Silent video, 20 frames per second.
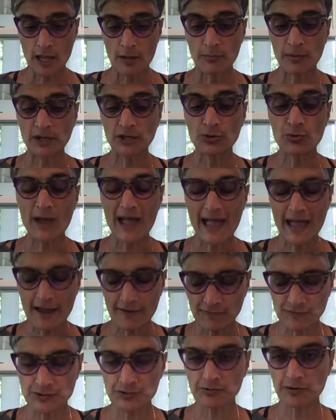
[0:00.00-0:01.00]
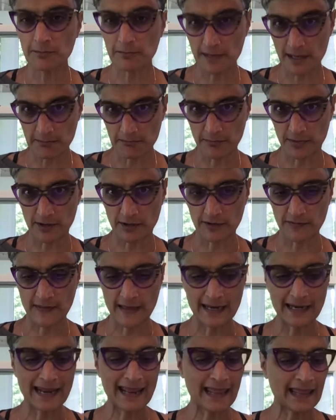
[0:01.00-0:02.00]
But you have to remember
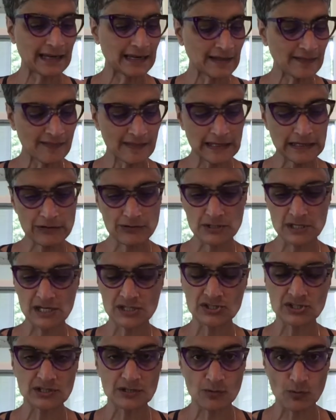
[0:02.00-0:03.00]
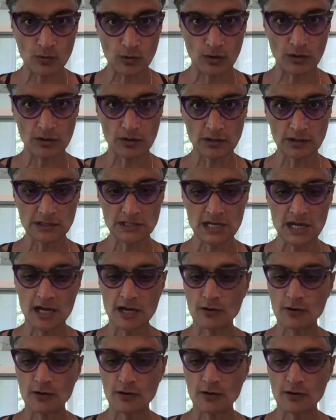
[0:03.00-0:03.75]
that anything you touch in the world